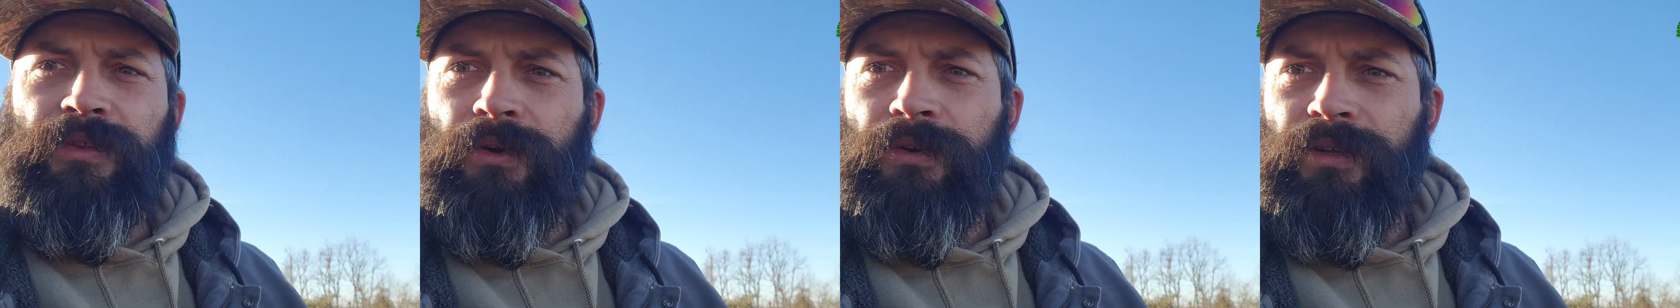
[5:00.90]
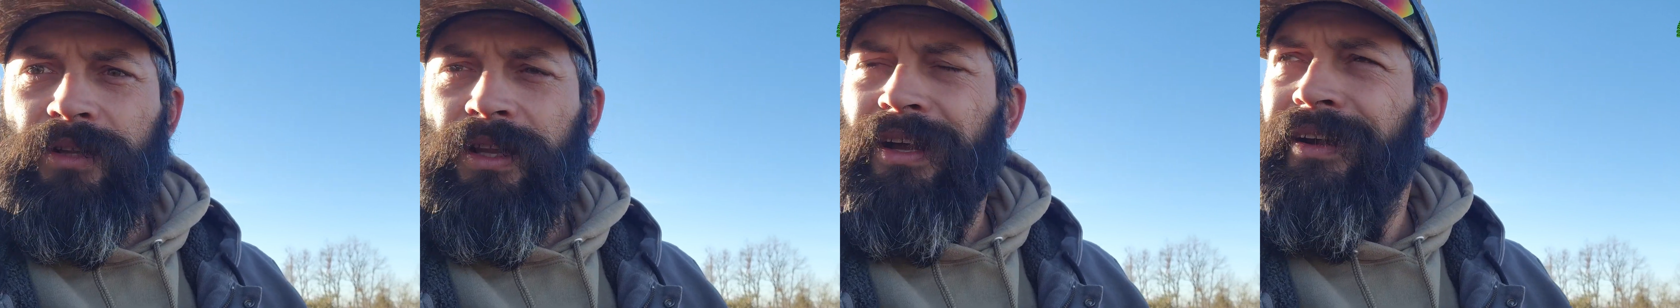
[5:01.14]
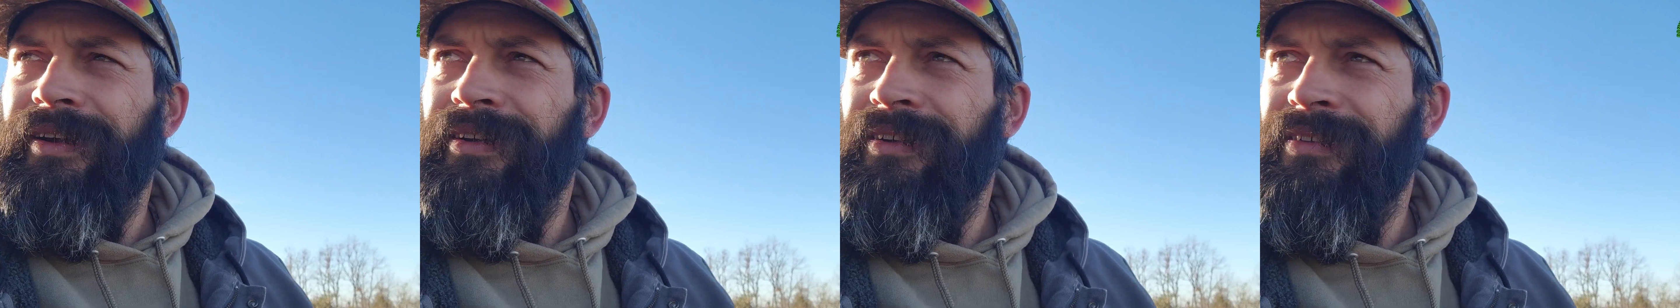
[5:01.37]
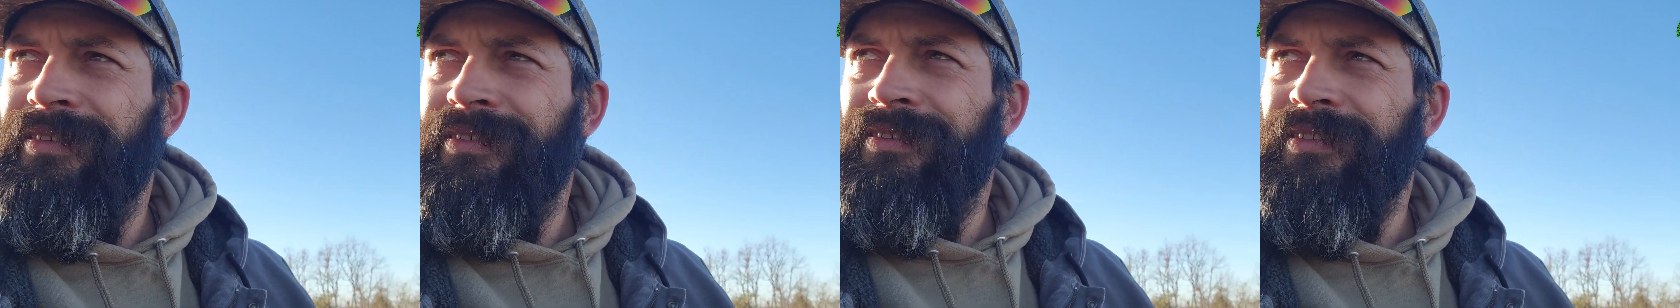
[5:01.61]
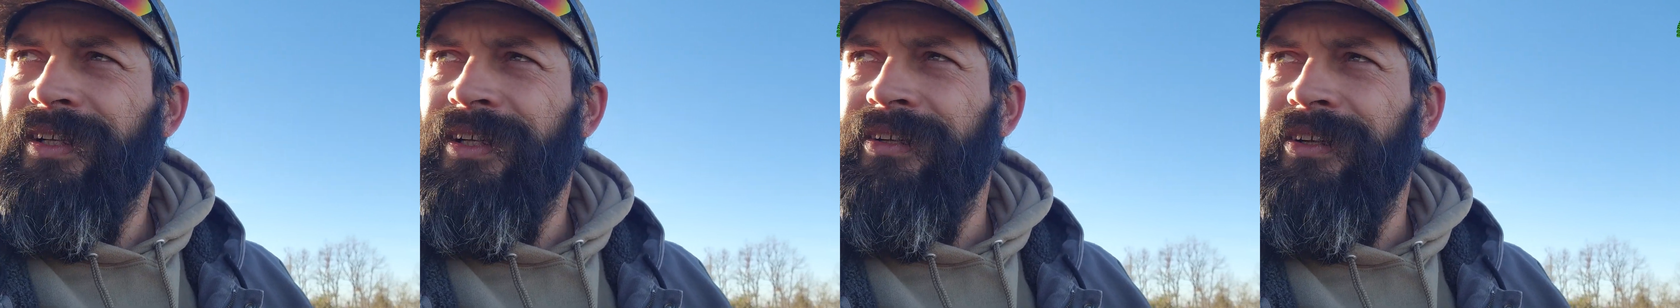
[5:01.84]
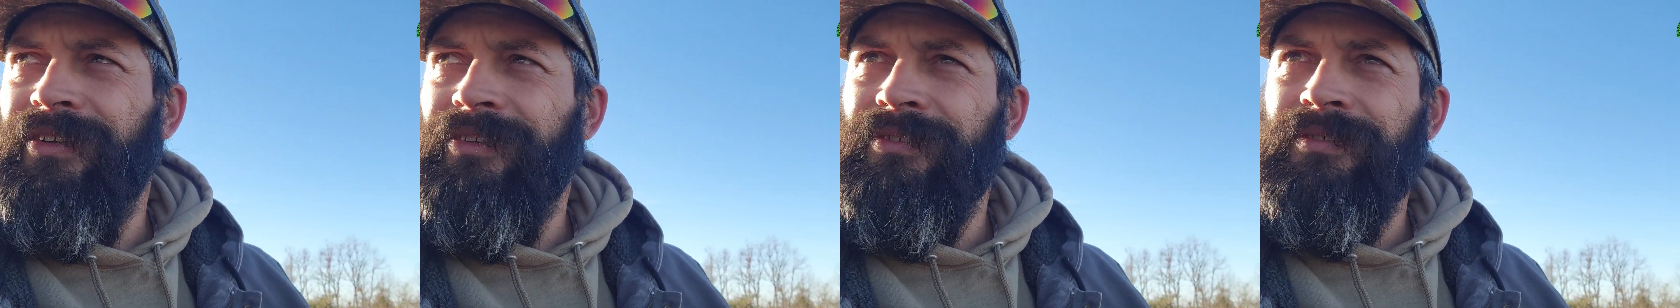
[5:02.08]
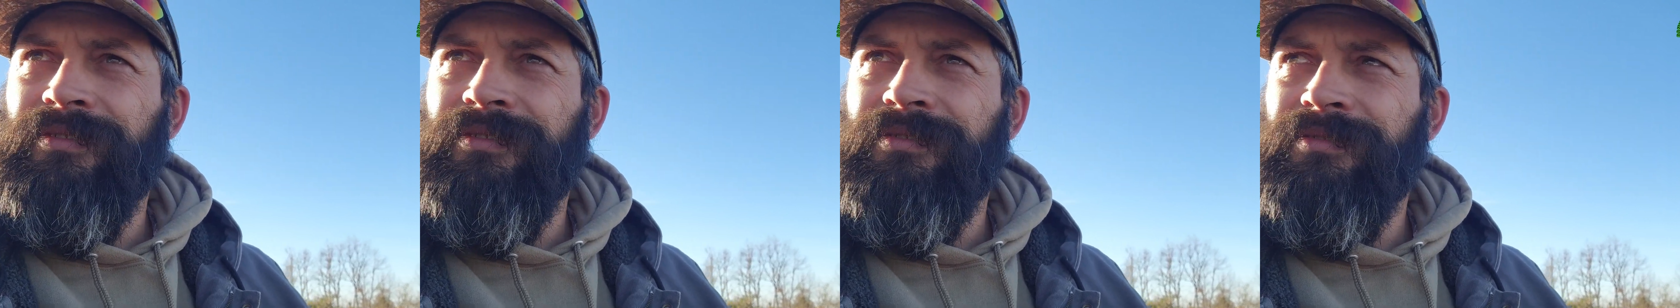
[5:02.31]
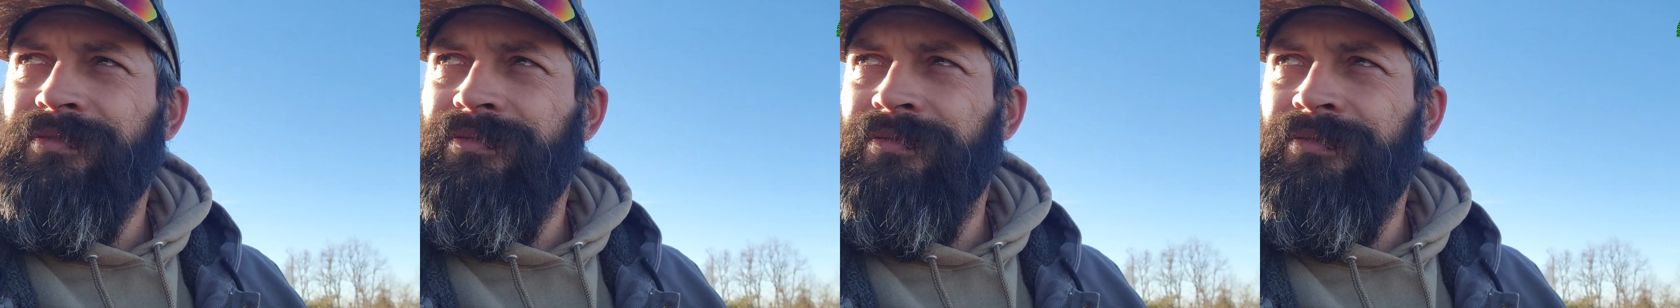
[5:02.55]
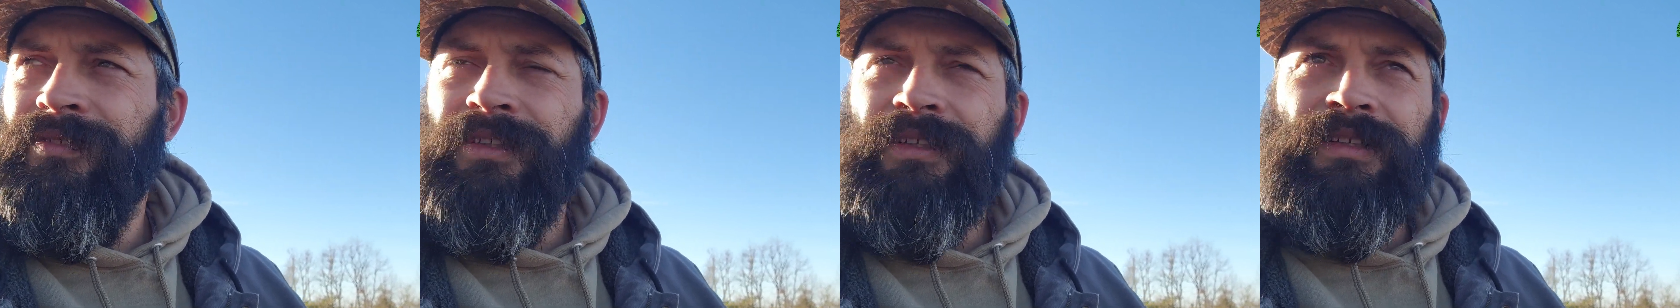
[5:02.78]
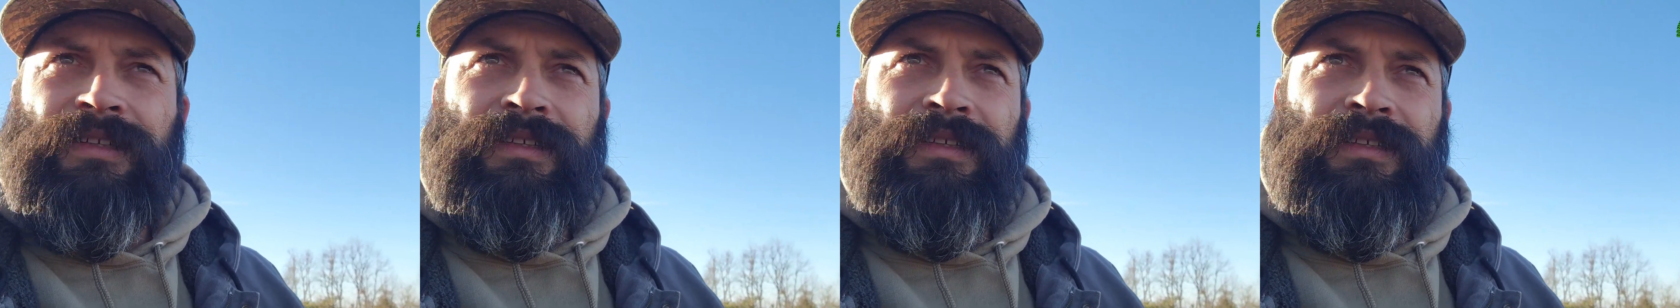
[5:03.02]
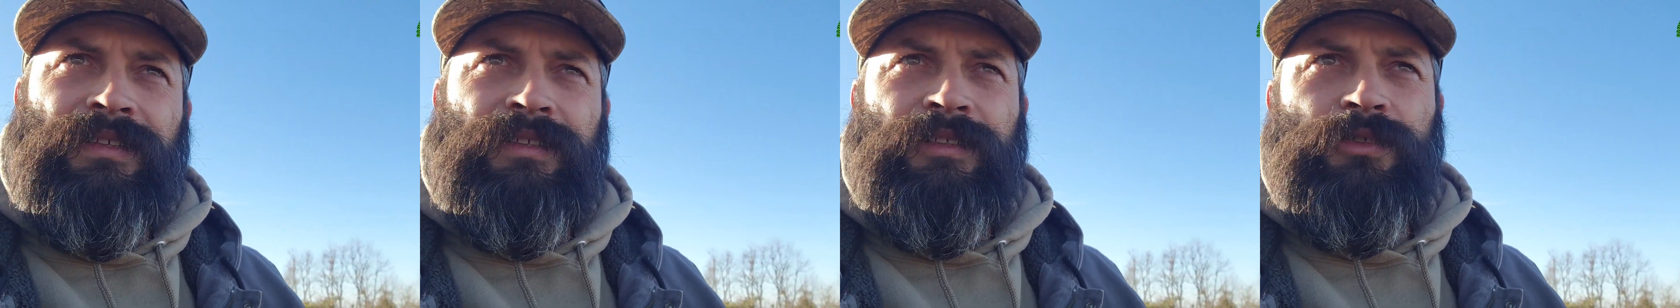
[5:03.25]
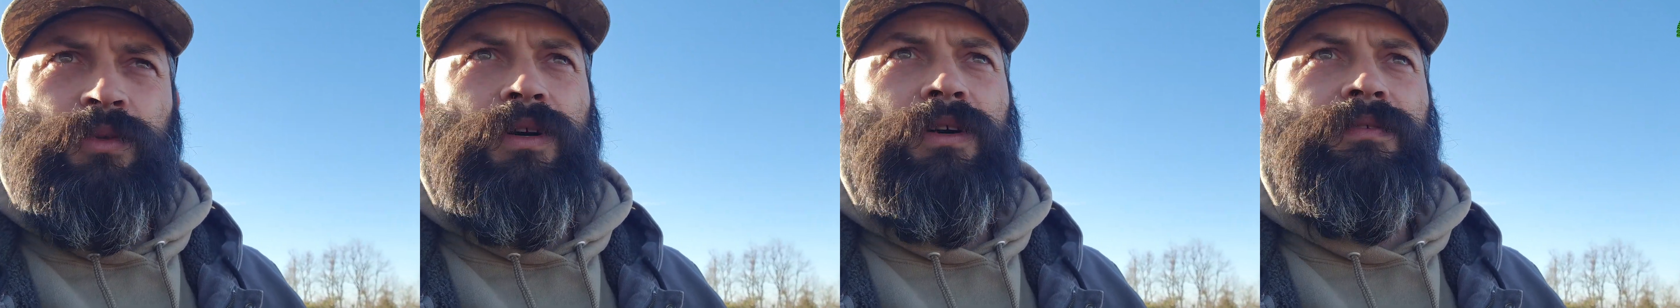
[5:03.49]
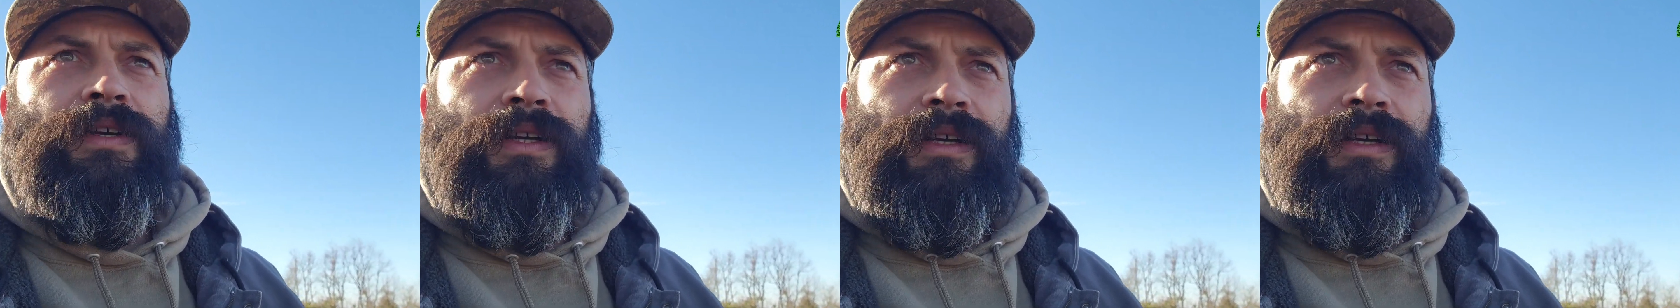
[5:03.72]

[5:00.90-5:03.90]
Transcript: a third of the line. I don't know. 12